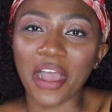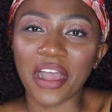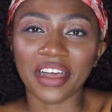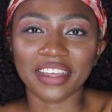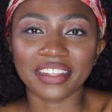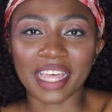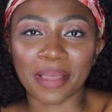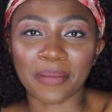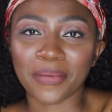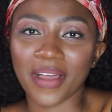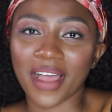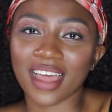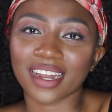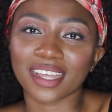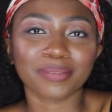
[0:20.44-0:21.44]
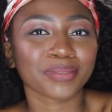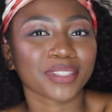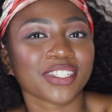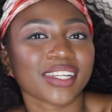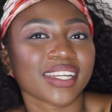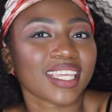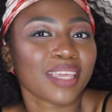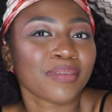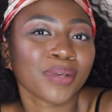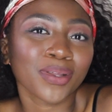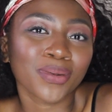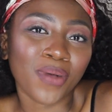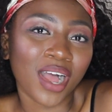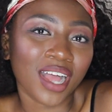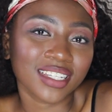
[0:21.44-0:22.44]
on that product, be sure to keep
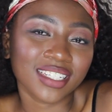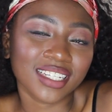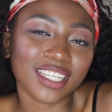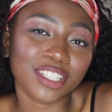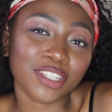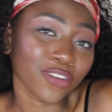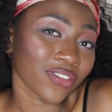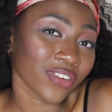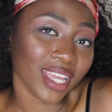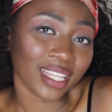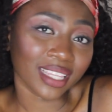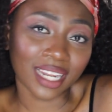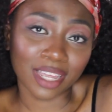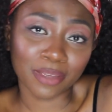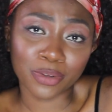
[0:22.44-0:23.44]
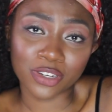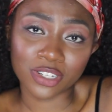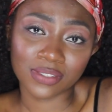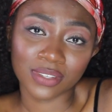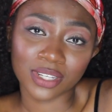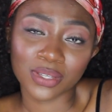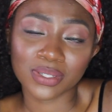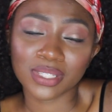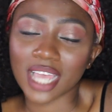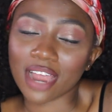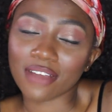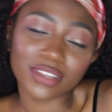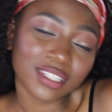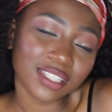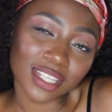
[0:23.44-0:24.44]
on watching. And don't forget that I post videos
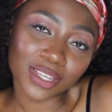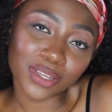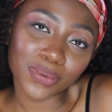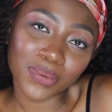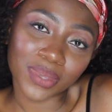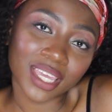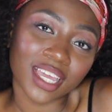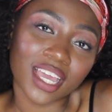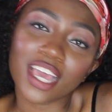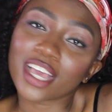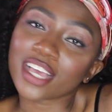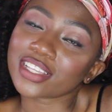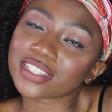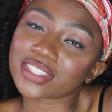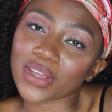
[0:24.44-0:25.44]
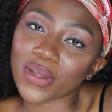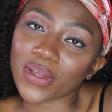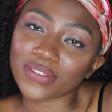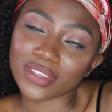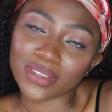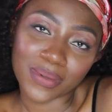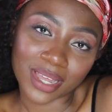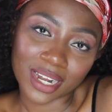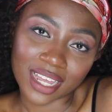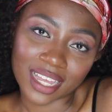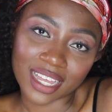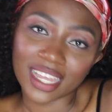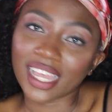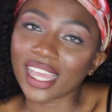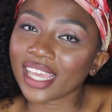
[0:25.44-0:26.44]
every single week. So if you want
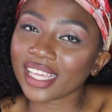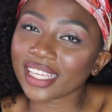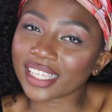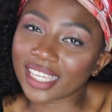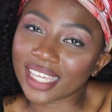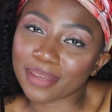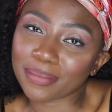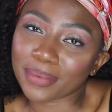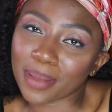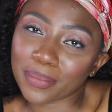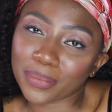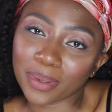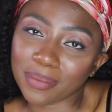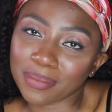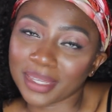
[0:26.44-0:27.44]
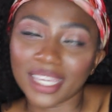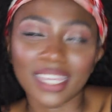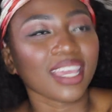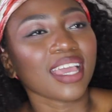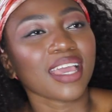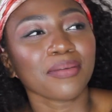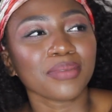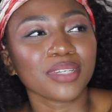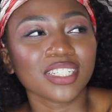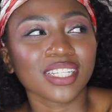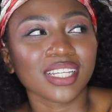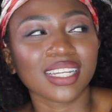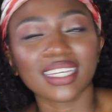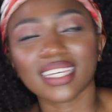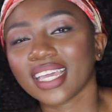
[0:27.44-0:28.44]
to keep up with me, be
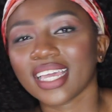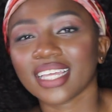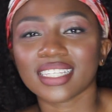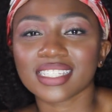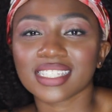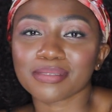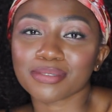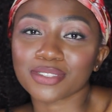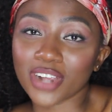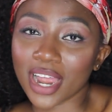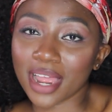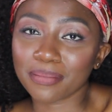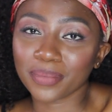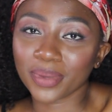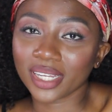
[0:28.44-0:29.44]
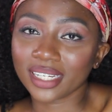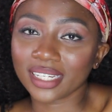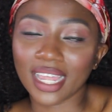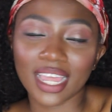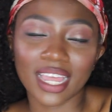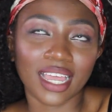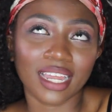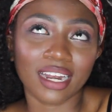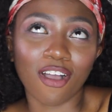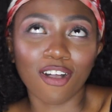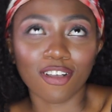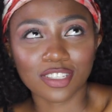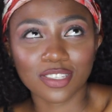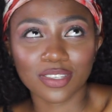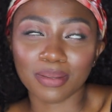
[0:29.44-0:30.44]
sure to hit the subscribe button and
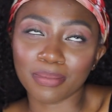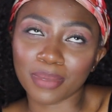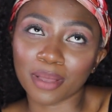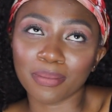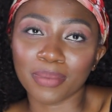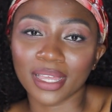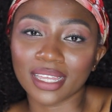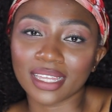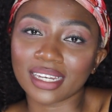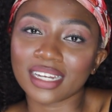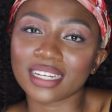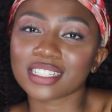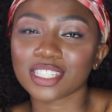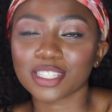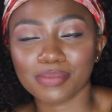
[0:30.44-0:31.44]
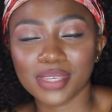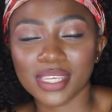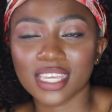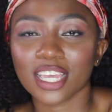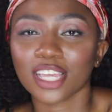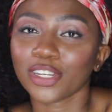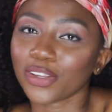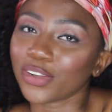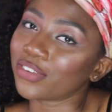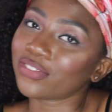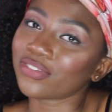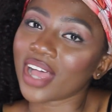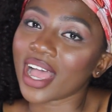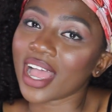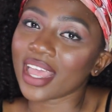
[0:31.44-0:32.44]
also the bell button to be
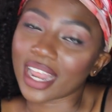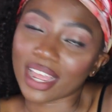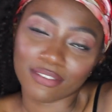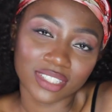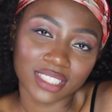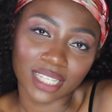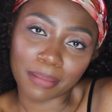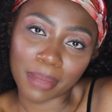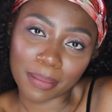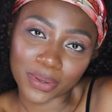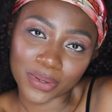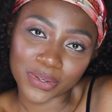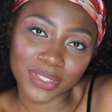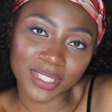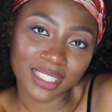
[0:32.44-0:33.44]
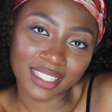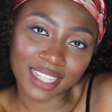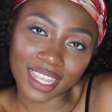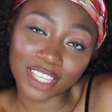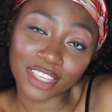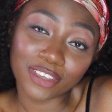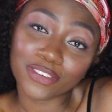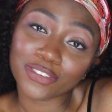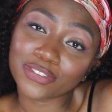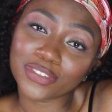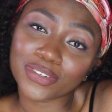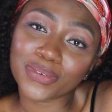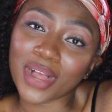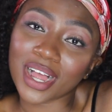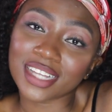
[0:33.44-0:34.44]
notified every time I post. Thank you
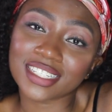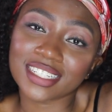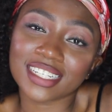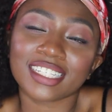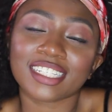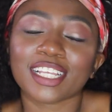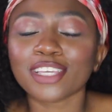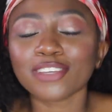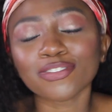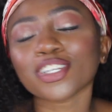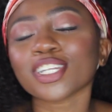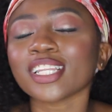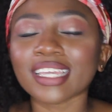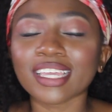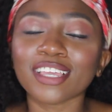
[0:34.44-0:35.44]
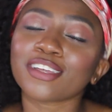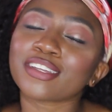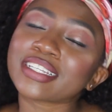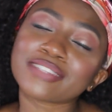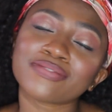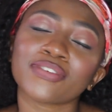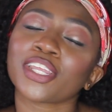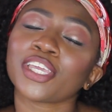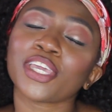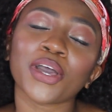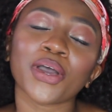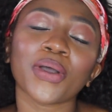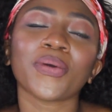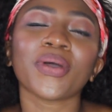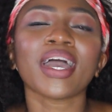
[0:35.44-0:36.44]
for watching. Thank you for clicking on this
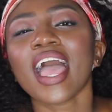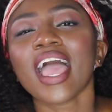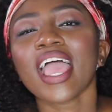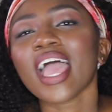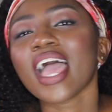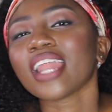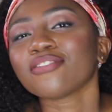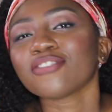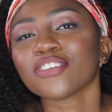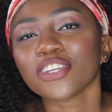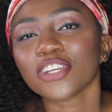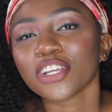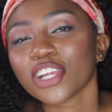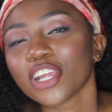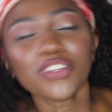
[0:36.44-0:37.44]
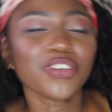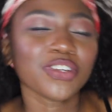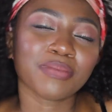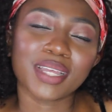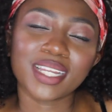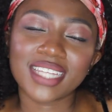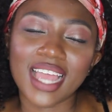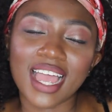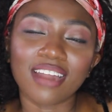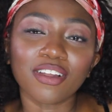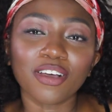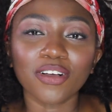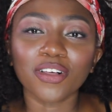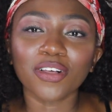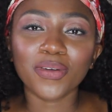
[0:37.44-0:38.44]
video. And if you're new to my
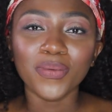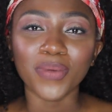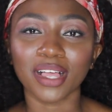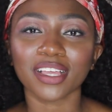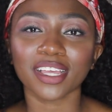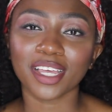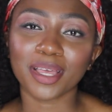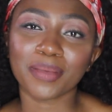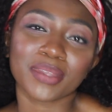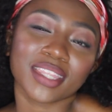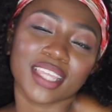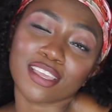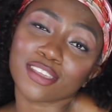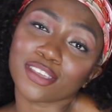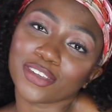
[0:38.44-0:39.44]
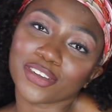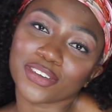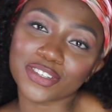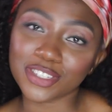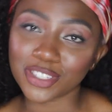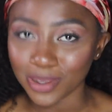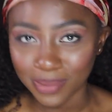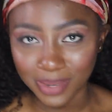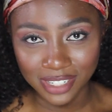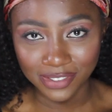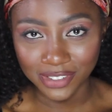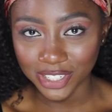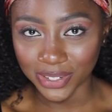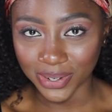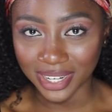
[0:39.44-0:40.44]
channel, welcome. Thank you so much
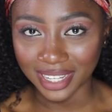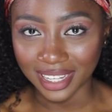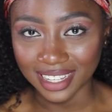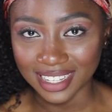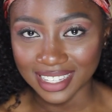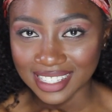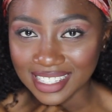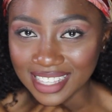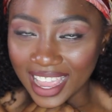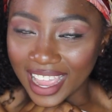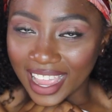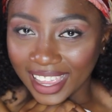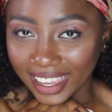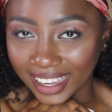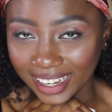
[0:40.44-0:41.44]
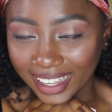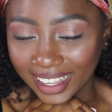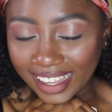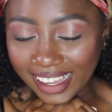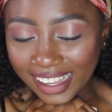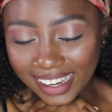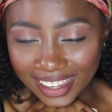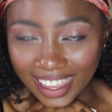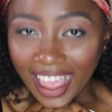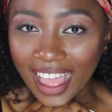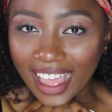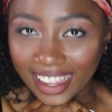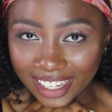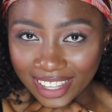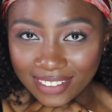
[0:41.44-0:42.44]
for joining us. And
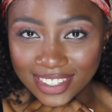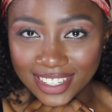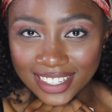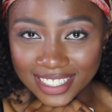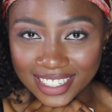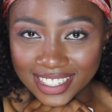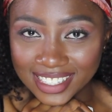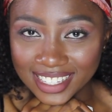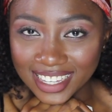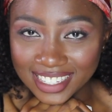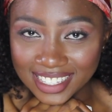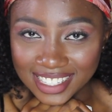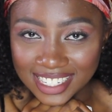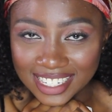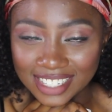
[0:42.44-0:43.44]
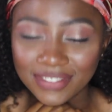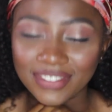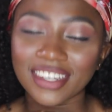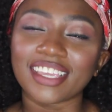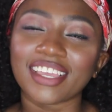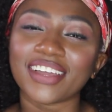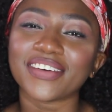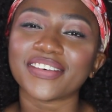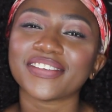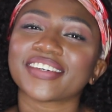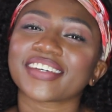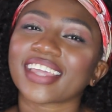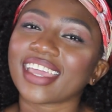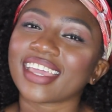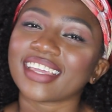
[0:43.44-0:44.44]
yeah, love you. Let's get into the video.
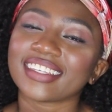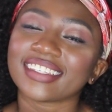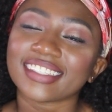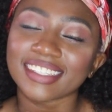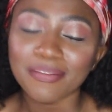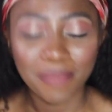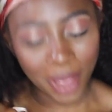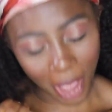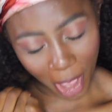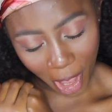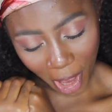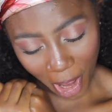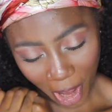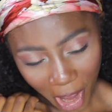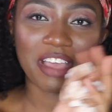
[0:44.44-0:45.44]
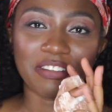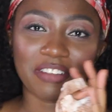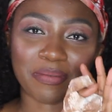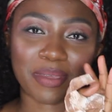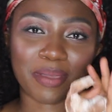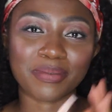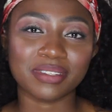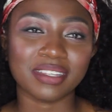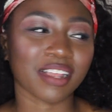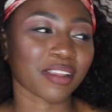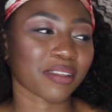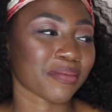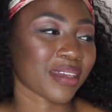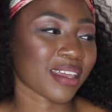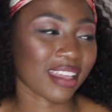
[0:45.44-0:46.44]
Okay. I have a paper
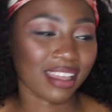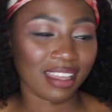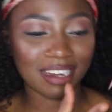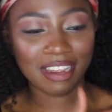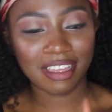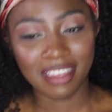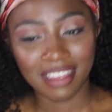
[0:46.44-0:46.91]
towel in my hand.